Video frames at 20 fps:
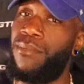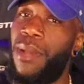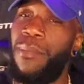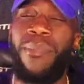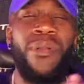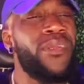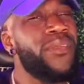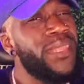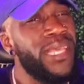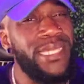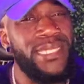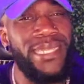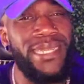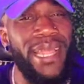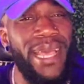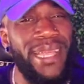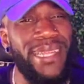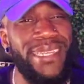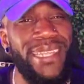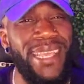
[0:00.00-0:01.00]
my birthday's in
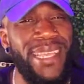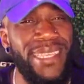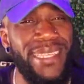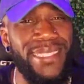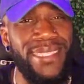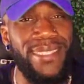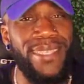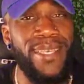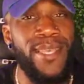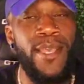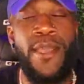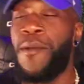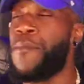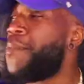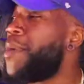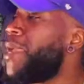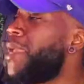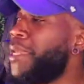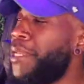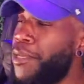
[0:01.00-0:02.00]
9 days.
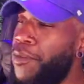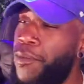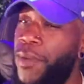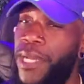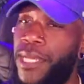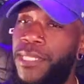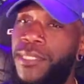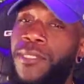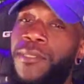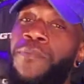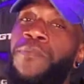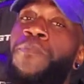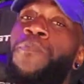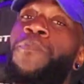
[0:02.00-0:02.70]
But anyways,